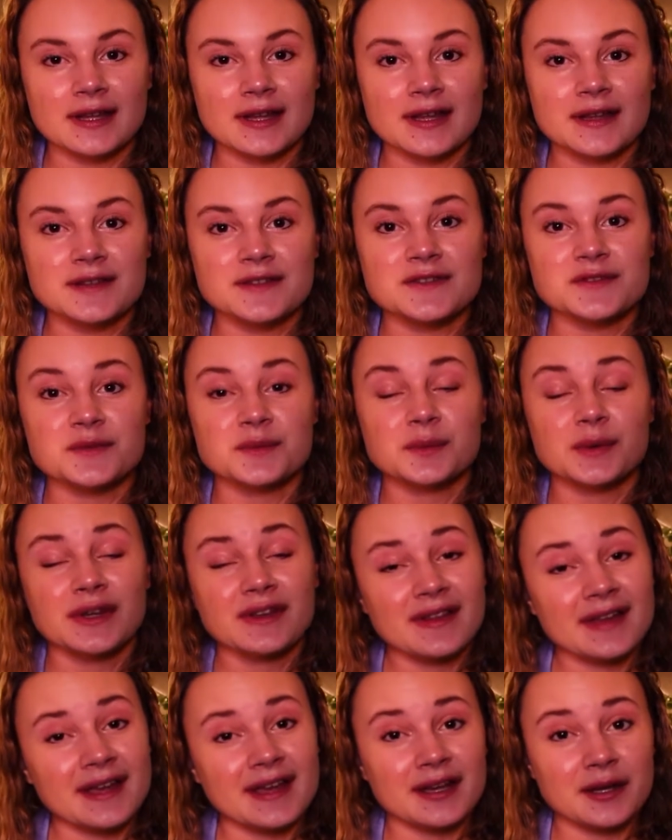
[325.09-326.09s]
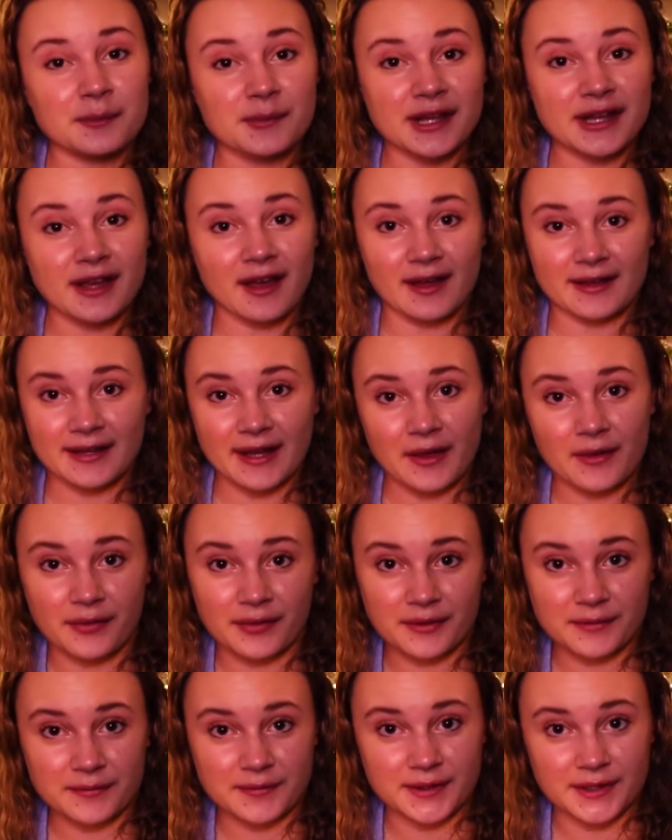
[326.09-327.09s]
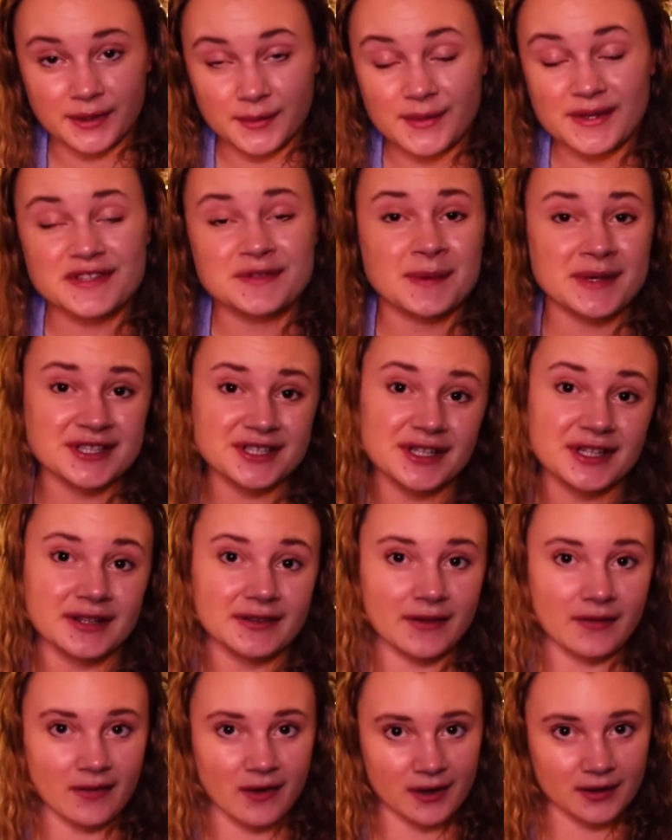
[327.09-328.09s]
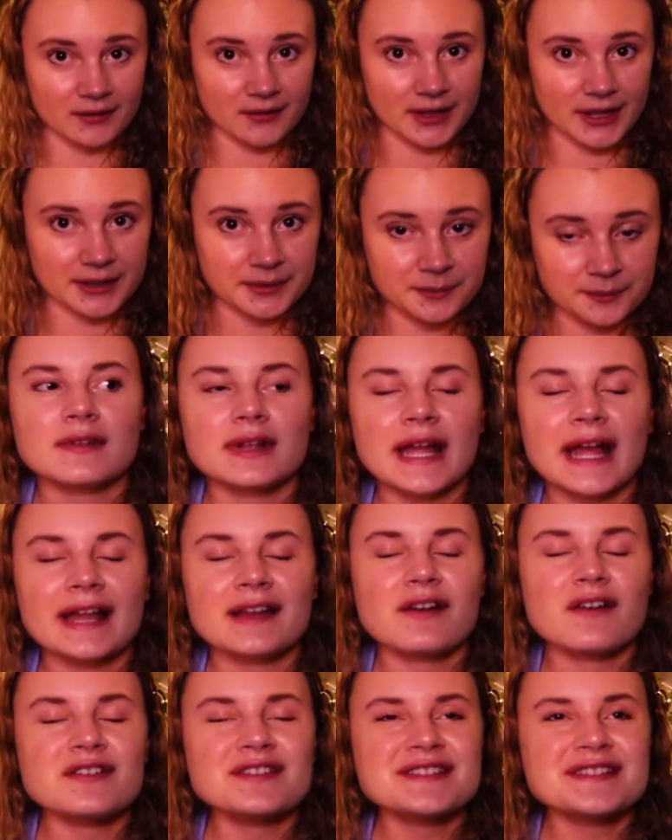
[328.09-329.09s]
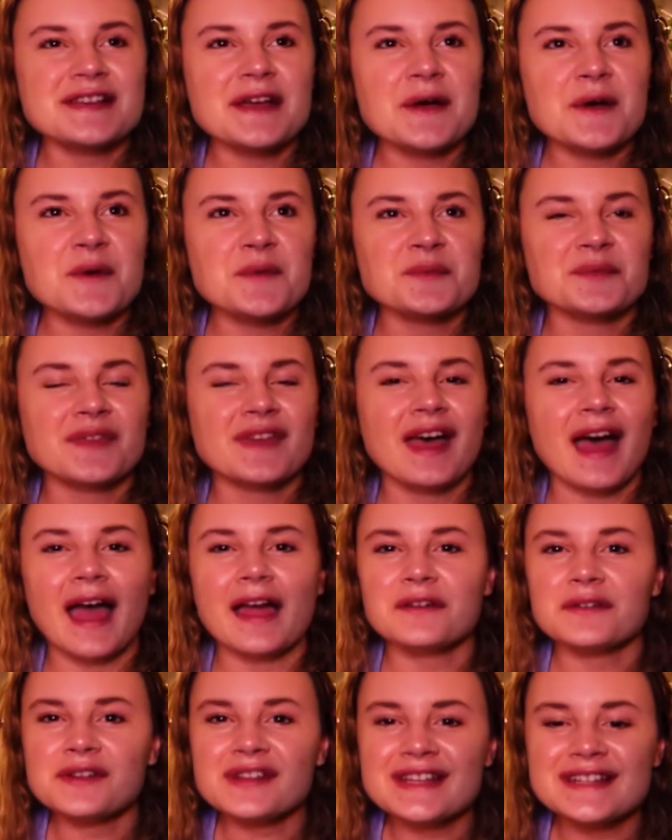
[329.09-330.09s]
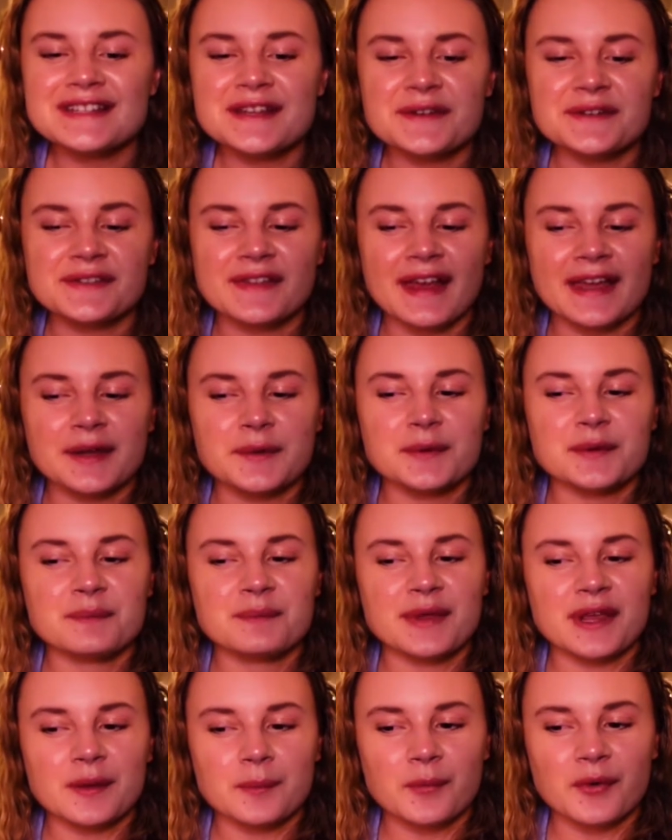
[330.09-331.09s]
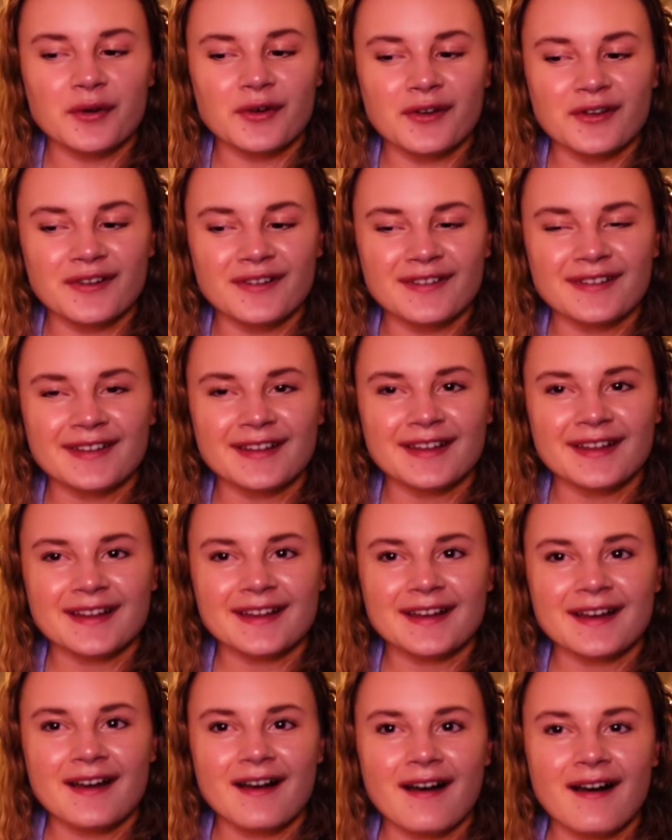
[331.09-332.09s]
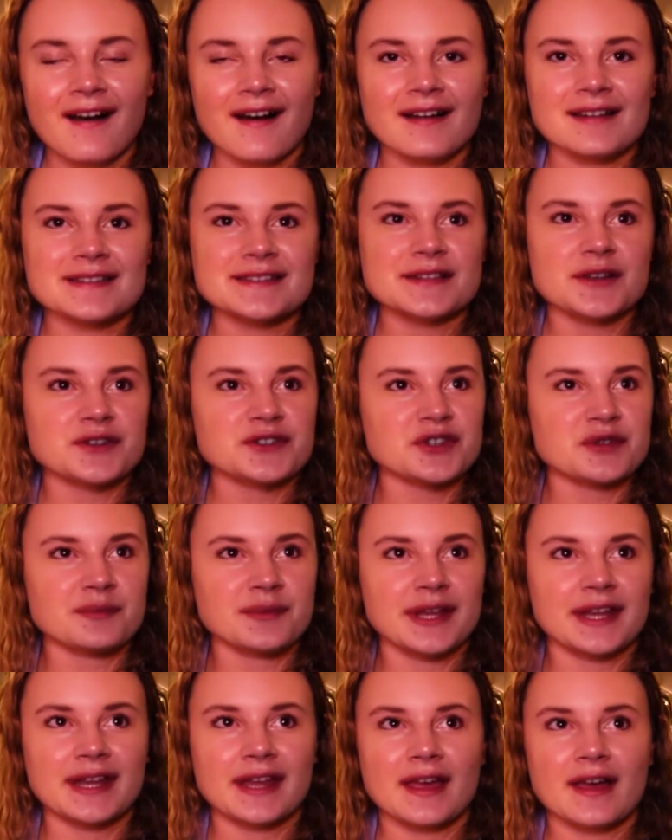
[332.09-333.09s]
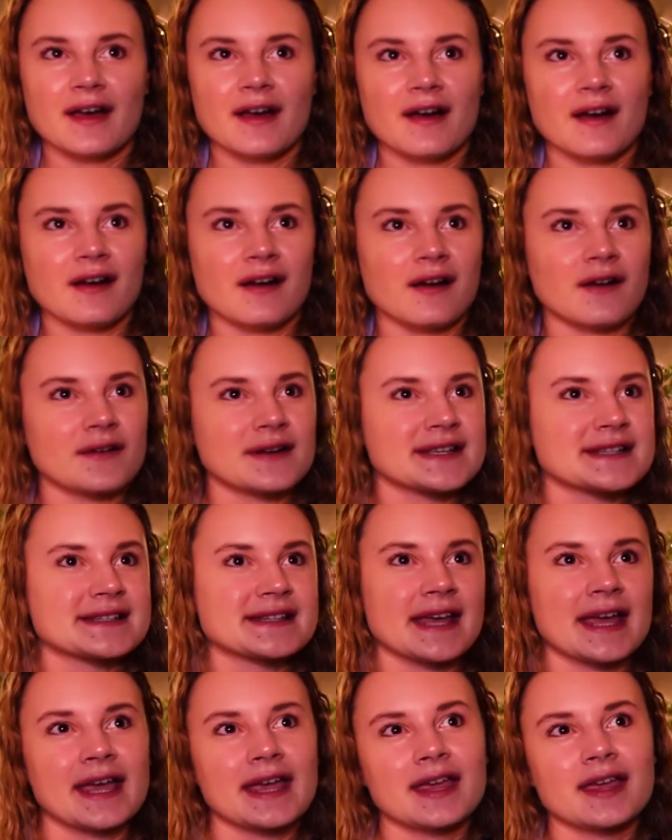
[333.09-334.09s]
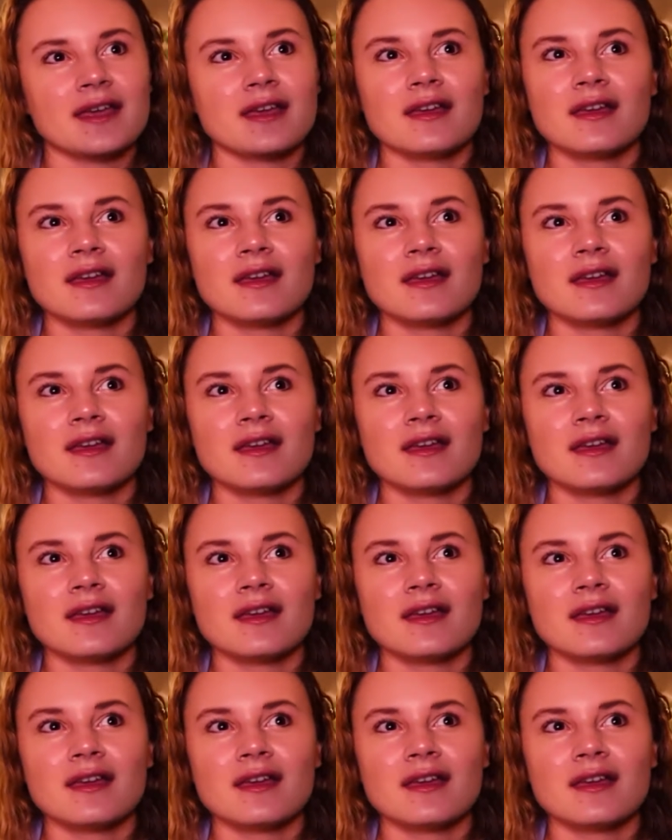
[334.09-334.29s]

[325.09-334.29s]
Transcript: is really gonna be unhealthy for you, especially in the long run. And also, I really don't like when people on social media are always like,